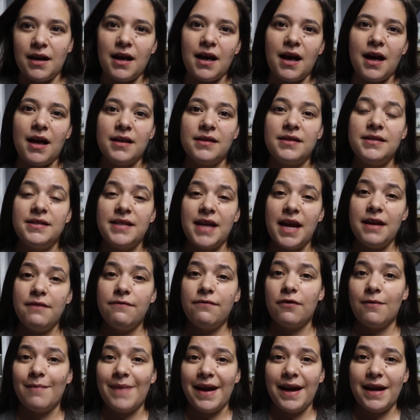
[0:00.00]
uh,
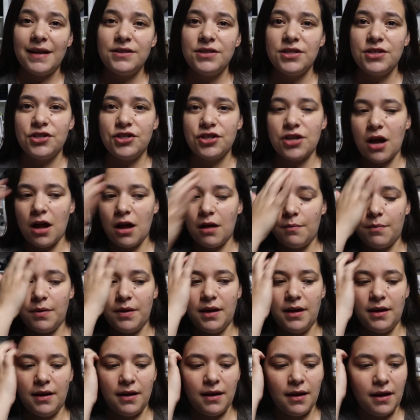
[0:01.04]
save for my Etsy shop.
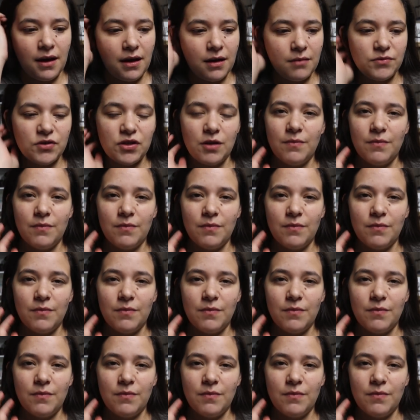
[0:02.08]
Um,